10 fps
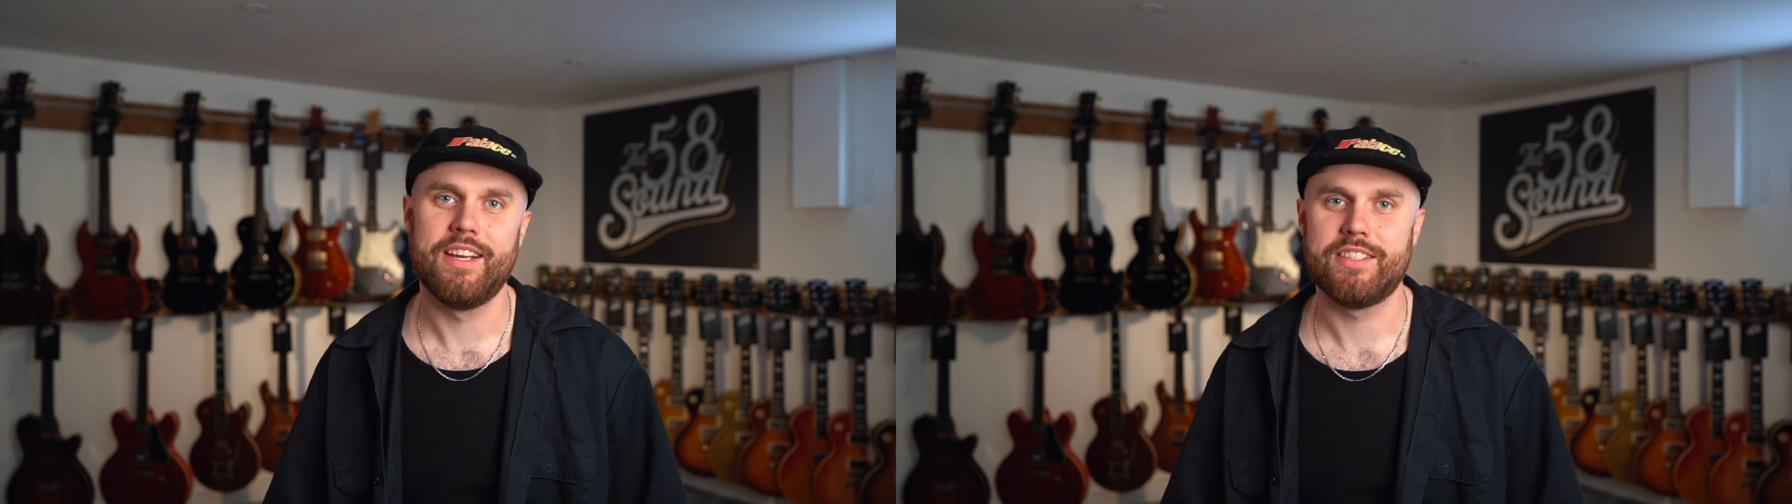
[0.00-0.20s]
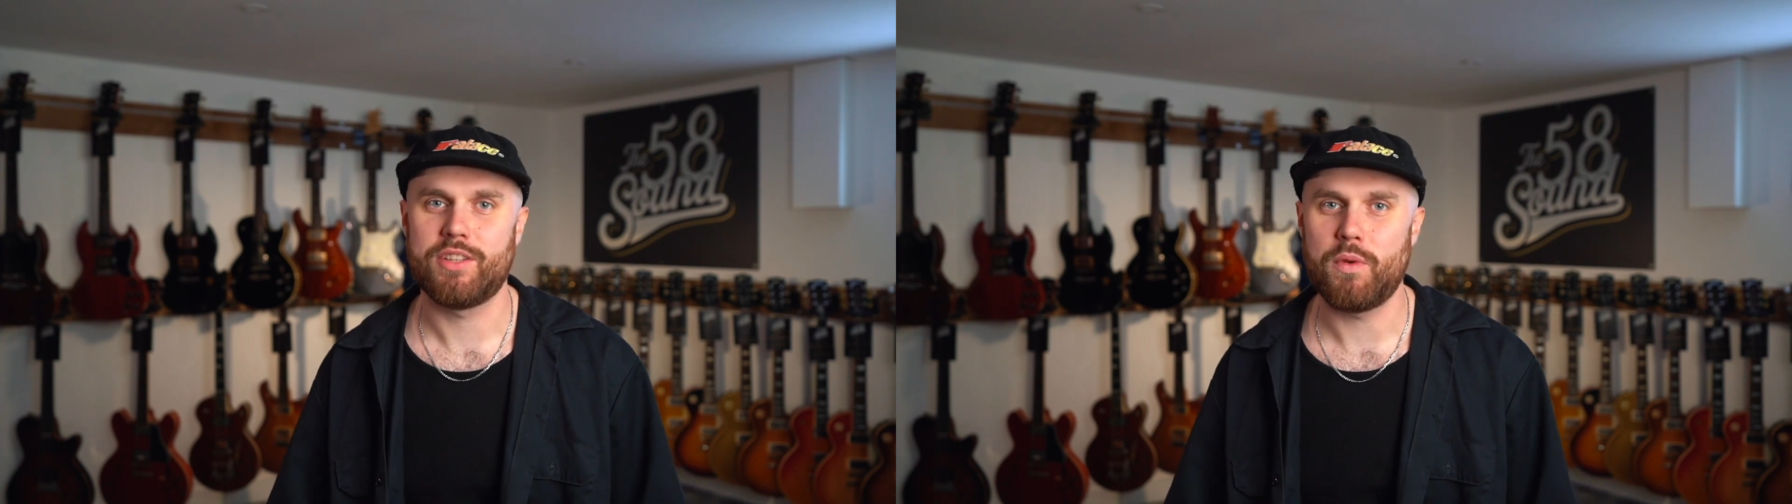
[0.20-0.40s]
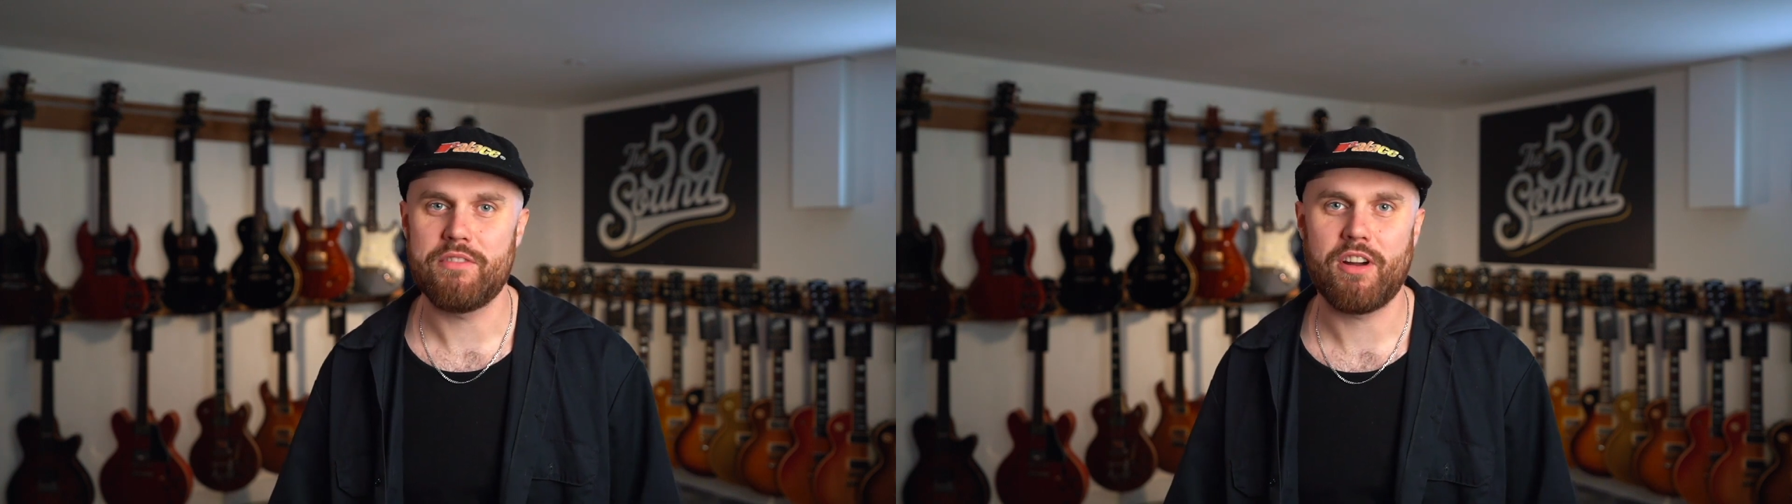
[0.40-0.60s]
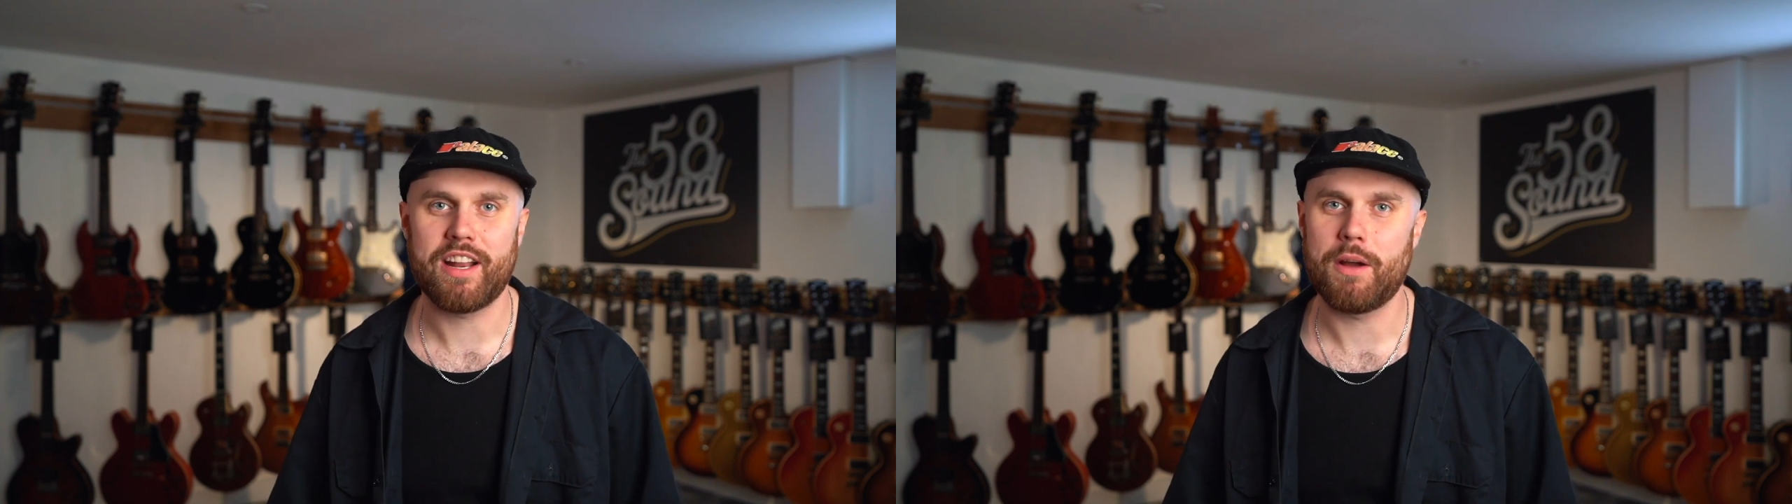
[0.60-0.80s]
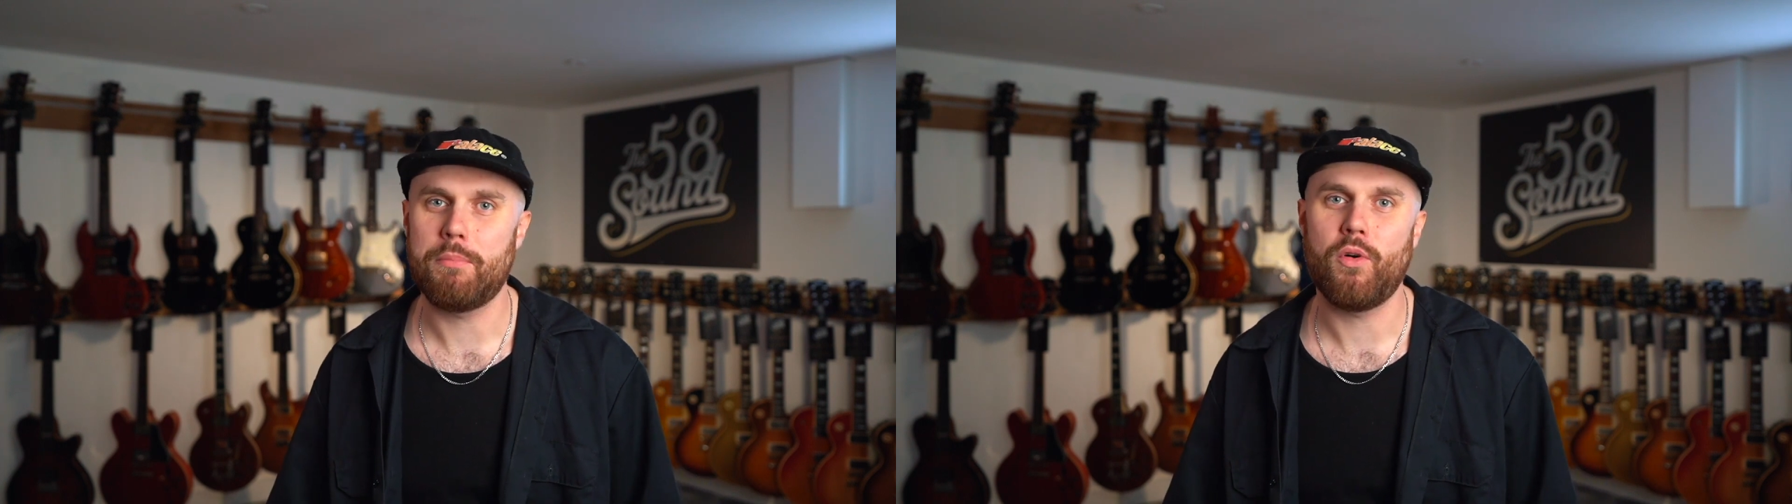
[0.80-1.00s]
So we're
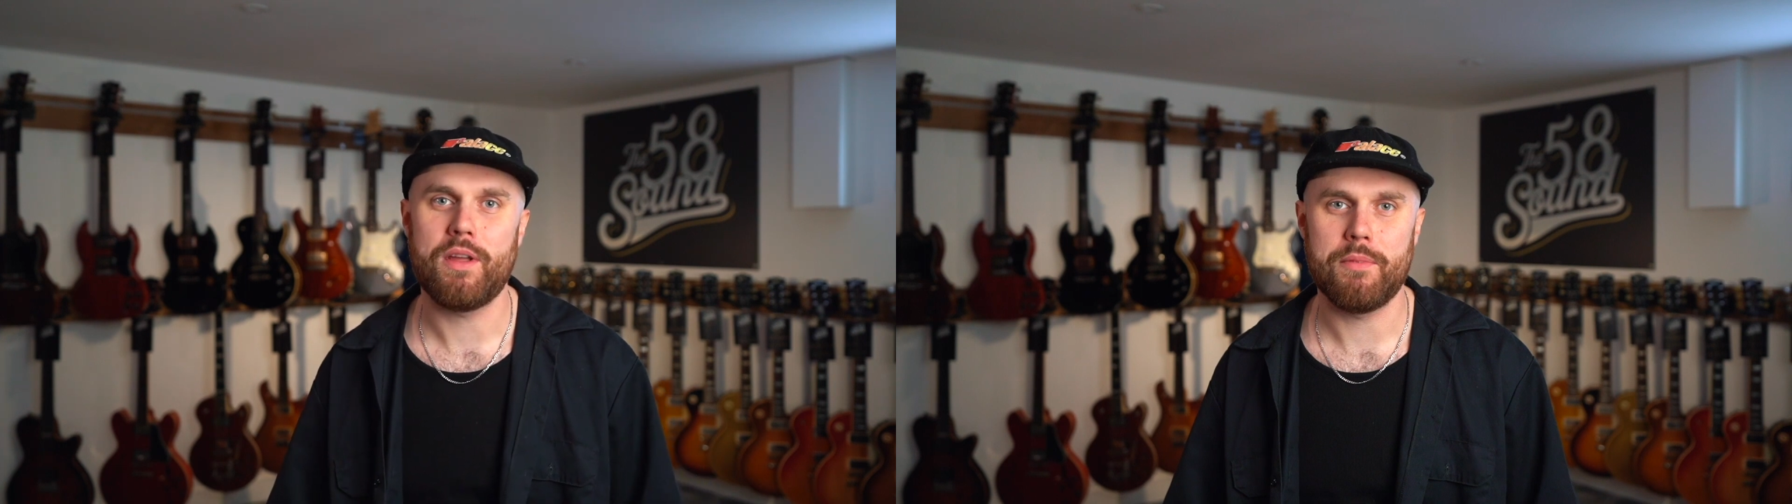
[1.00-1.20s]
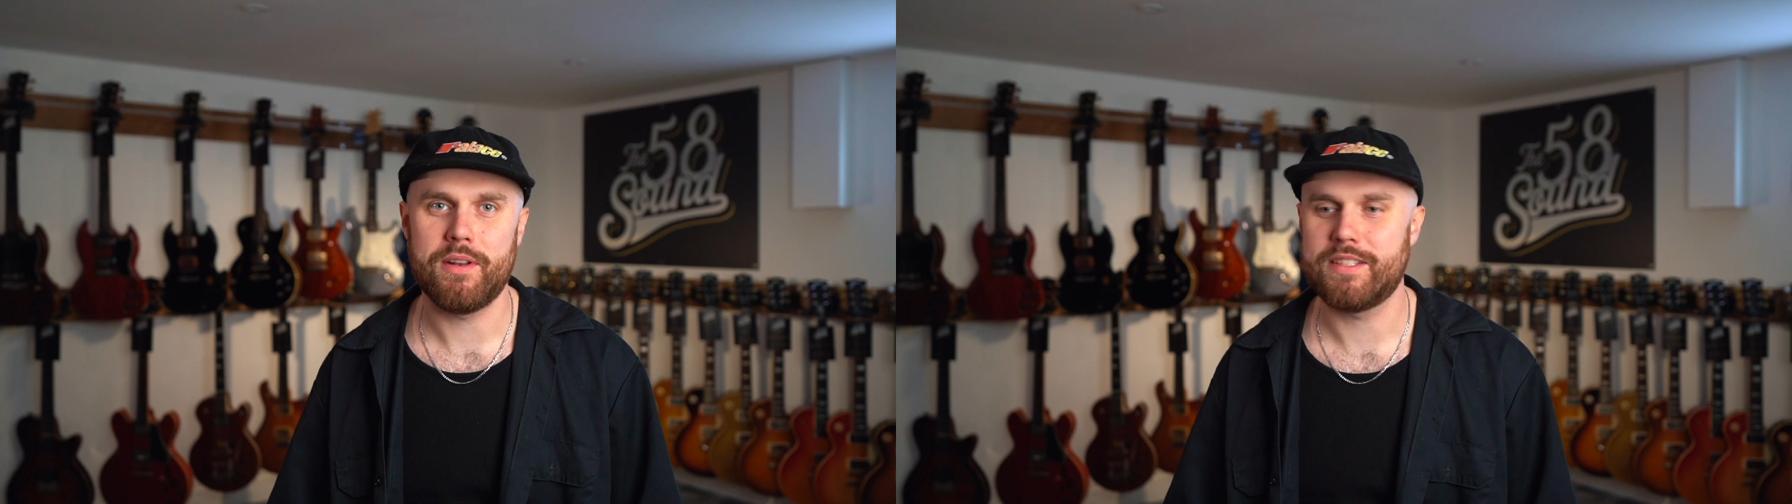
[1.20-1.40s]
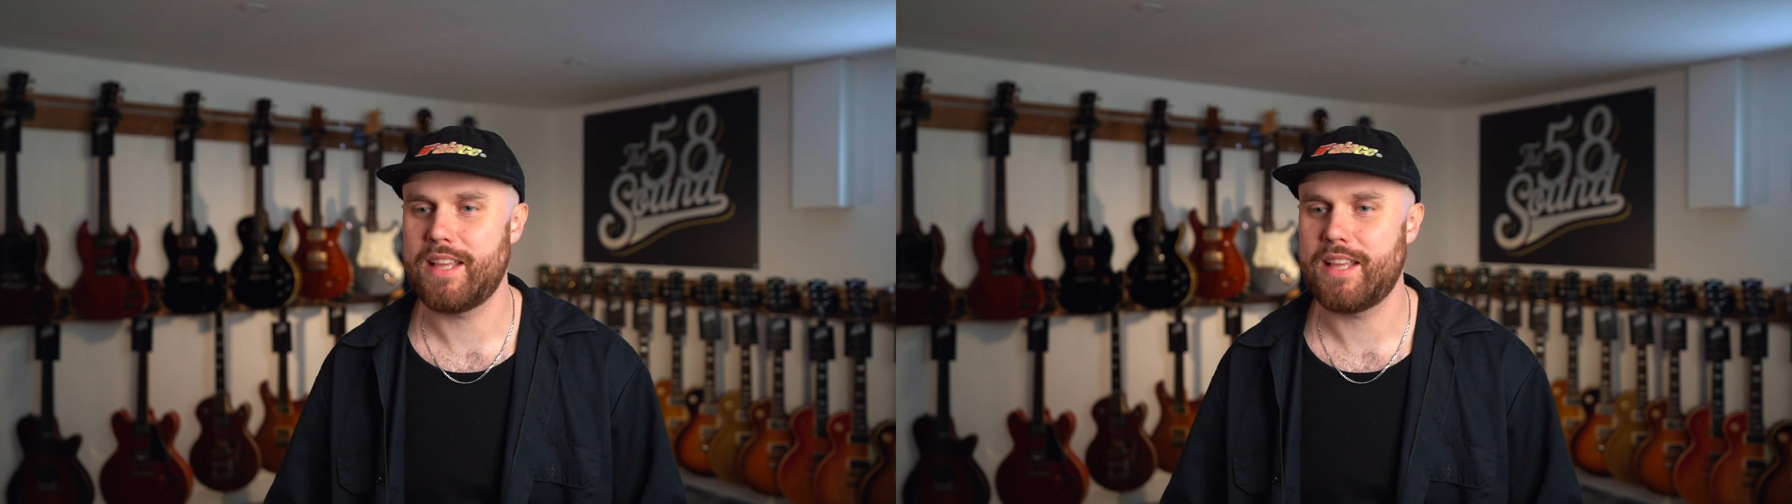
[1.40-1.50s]
running appointments